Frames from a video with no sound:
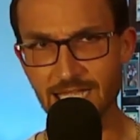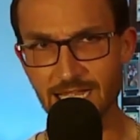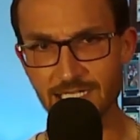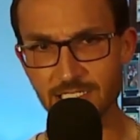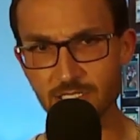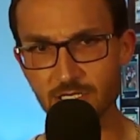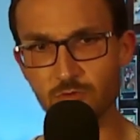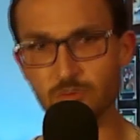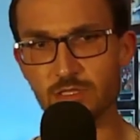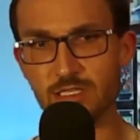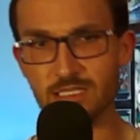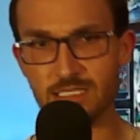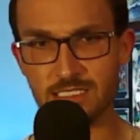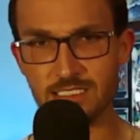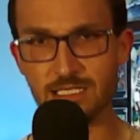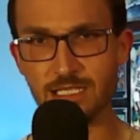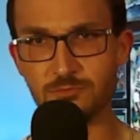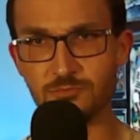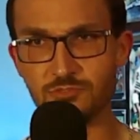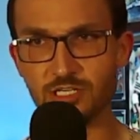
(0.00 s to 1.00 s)
I know that the
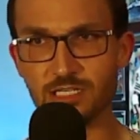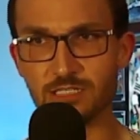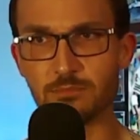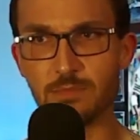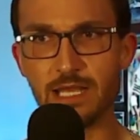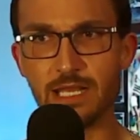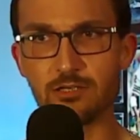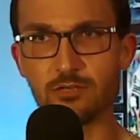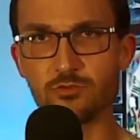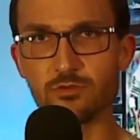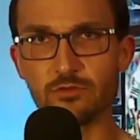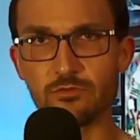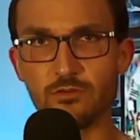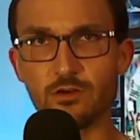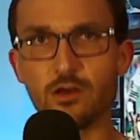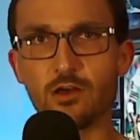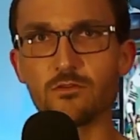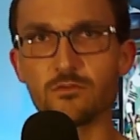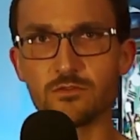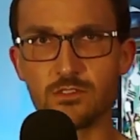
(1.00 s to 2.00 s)
subject matter
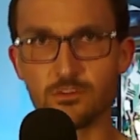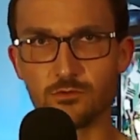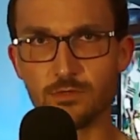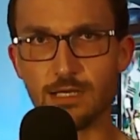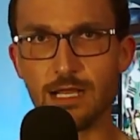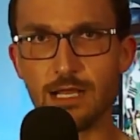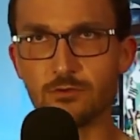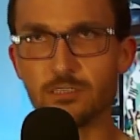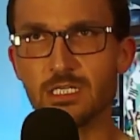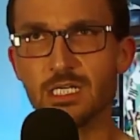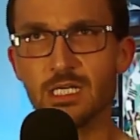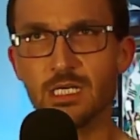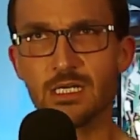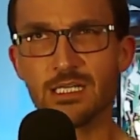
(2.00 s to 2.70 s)
revolves around